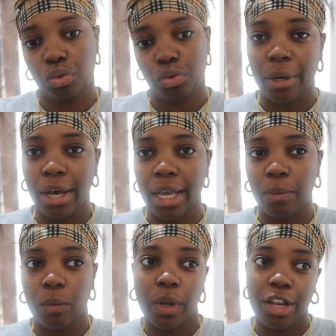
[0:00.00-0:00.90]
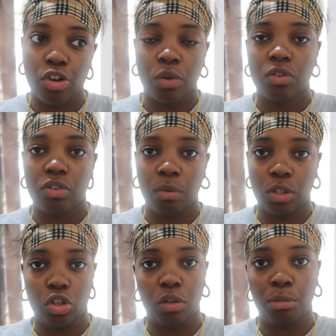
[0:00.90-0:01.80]
but I do still
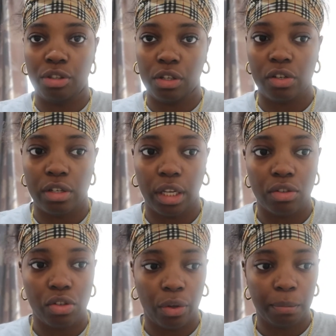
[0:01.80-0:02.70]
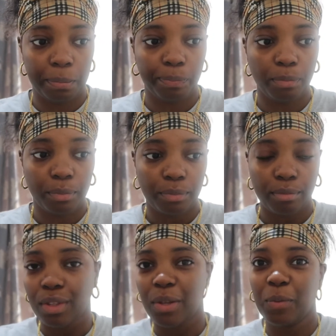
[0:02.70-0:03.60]
want to do music content, so
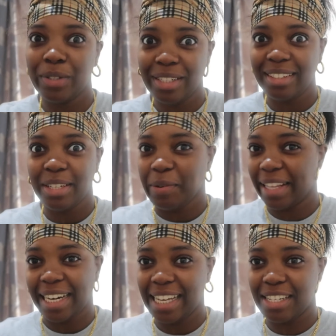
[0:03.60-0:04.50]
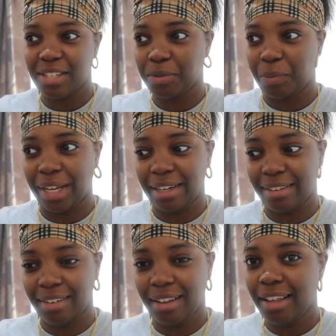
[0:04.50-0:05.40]
we'll just see what that is
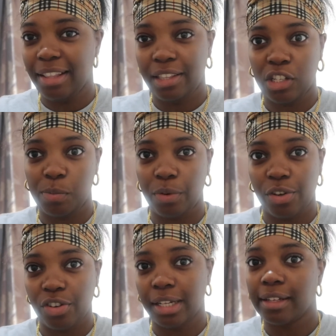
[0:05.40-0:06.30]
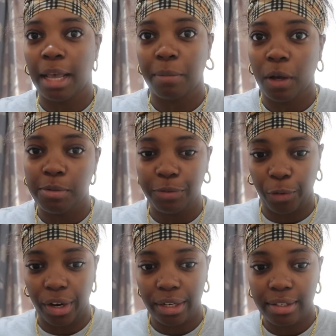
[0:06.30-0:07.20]
when the inspiration and the time comes for
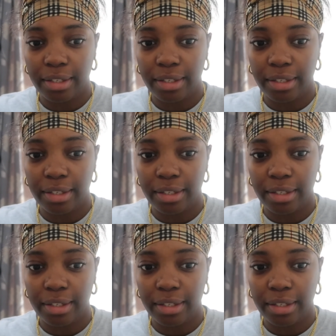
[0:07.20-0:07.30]
it.